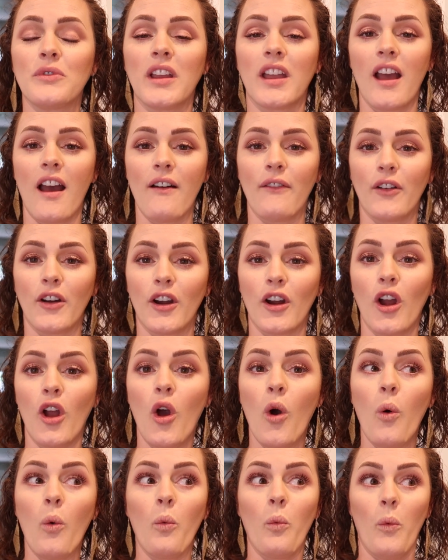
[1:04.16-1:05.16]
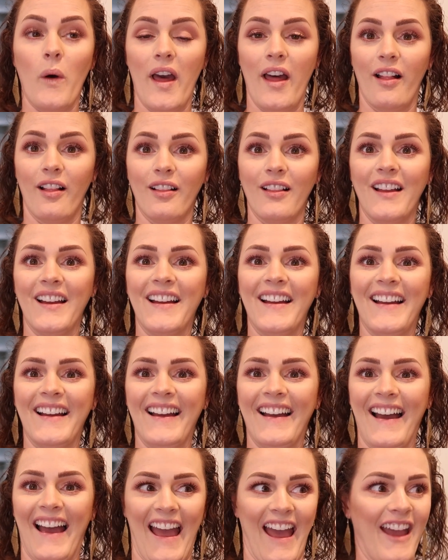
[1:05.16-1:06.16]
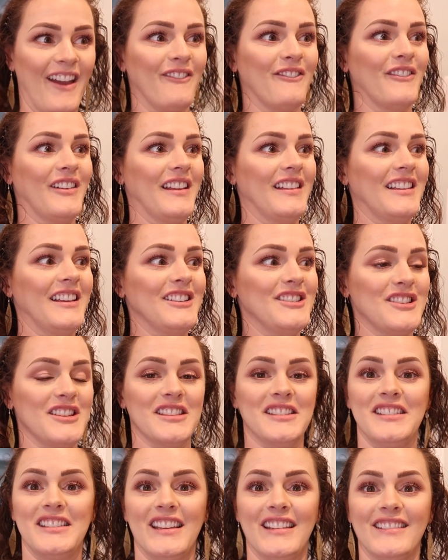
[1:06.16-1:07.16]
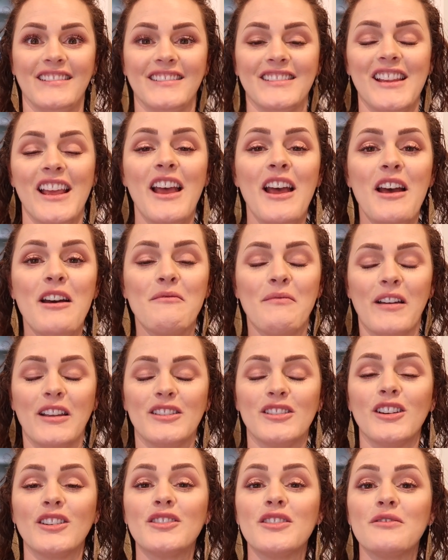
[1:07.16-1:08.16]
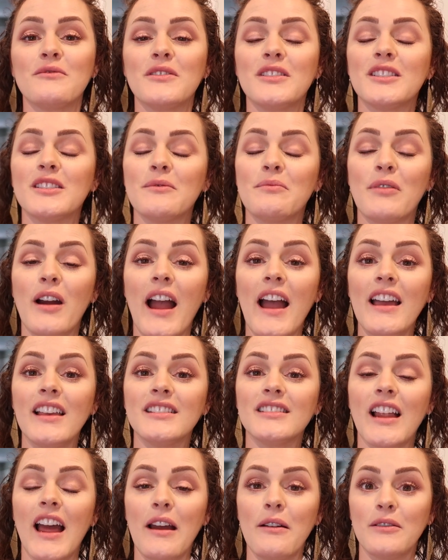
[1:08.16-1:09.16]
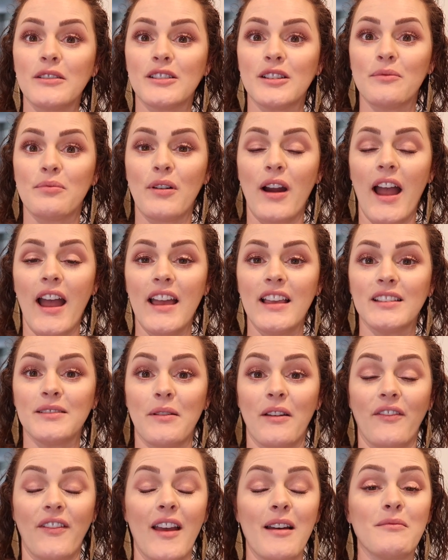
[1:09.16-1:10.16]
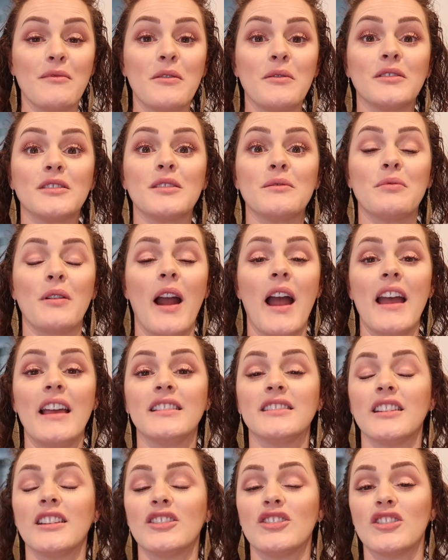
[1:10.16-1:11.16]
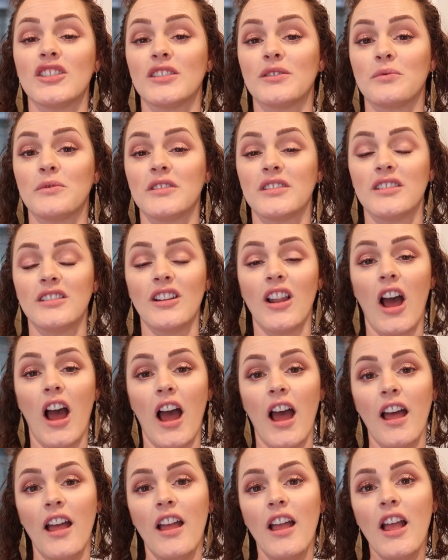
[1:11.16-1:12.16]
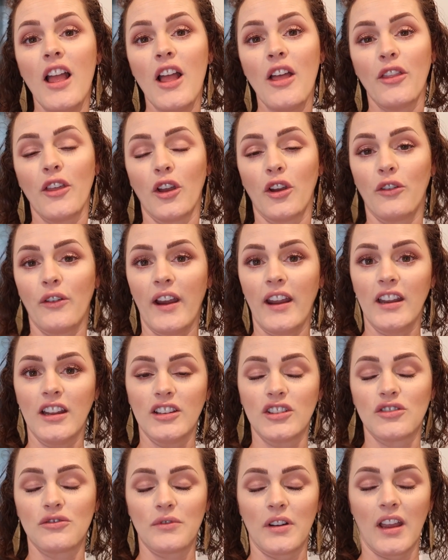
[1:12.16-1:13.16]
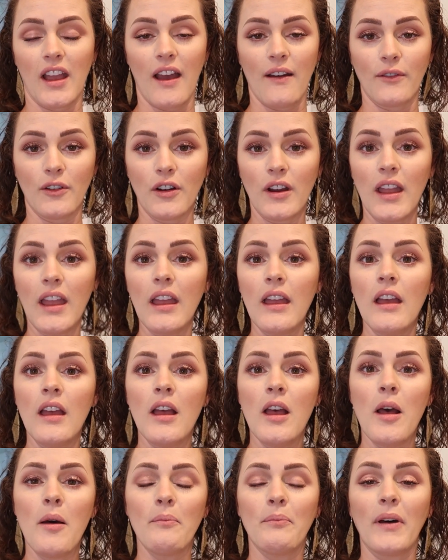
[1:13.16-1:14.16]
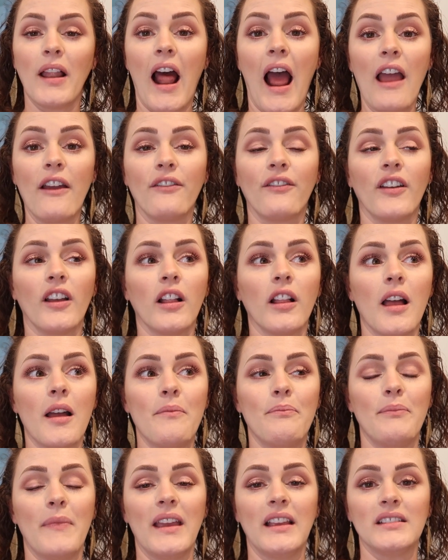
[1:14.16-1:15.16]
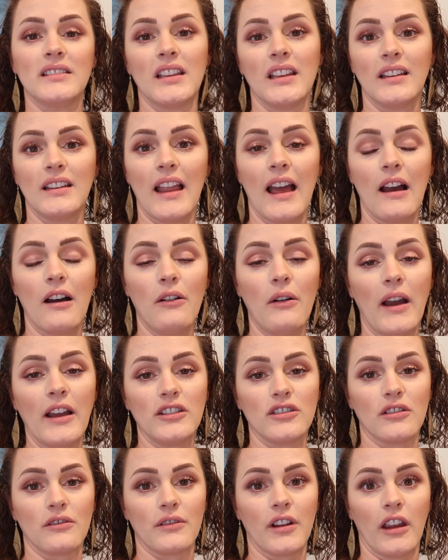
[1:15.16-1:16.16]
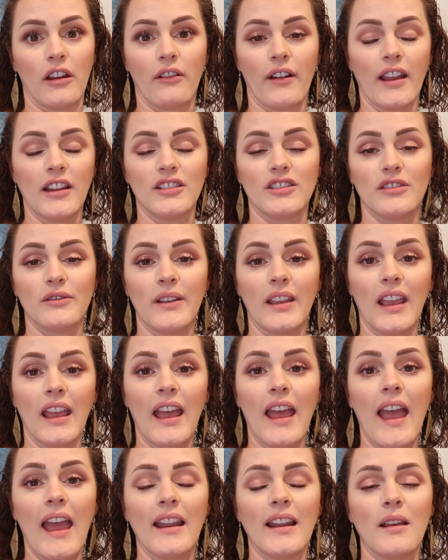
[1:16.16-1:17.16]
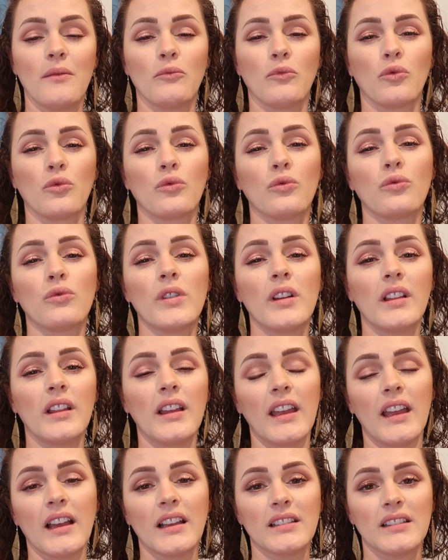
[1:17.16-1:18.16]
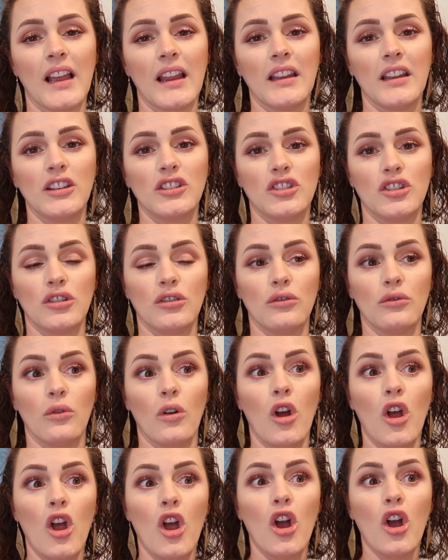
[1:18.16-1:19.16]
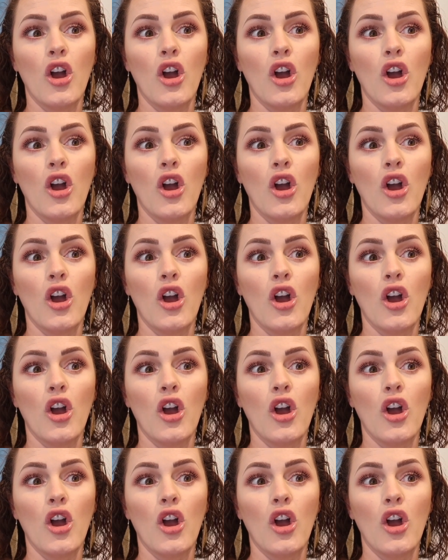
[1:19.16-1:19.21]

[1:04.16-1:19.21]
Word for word: recover well. I really just didn't. My surgeon was surprised, I was surprised, my family was surprised. It just was not the greatest recovery, but I feel amazing now. I don't regret doing it, and I'm really excited to